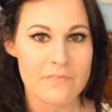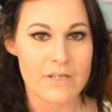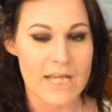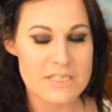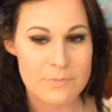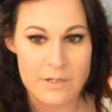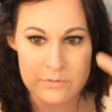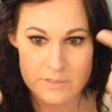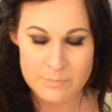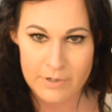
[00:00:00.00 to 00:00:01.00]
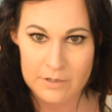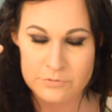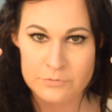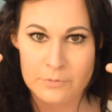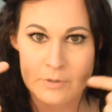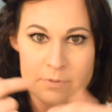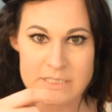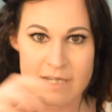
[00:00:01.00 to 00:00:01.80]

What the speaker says: The next one I'll do is a brow tutorial because